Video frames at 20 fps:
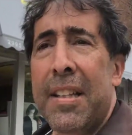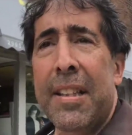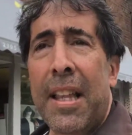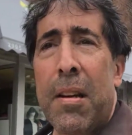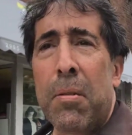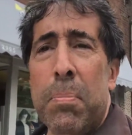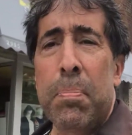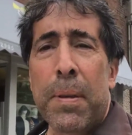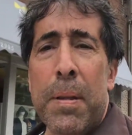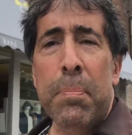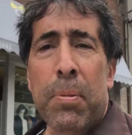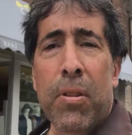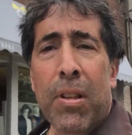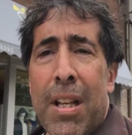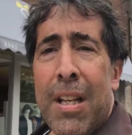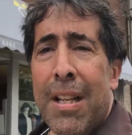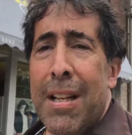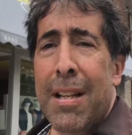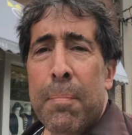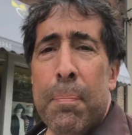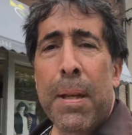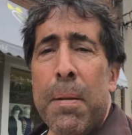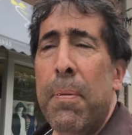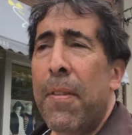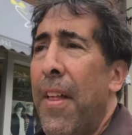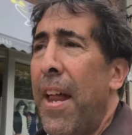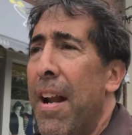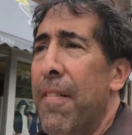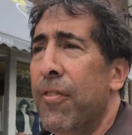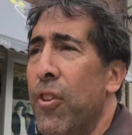people
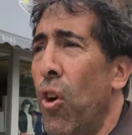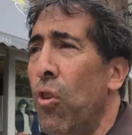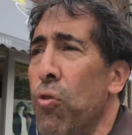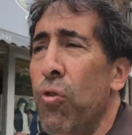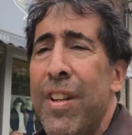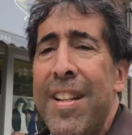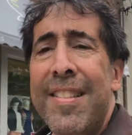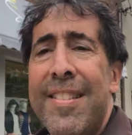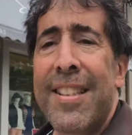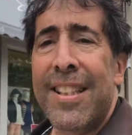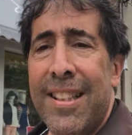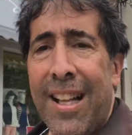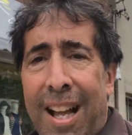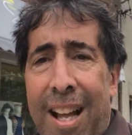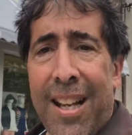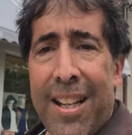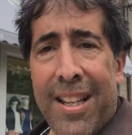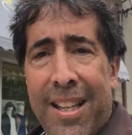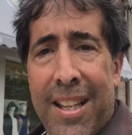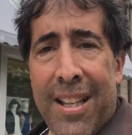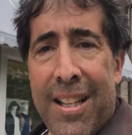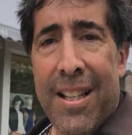that have no reason to die.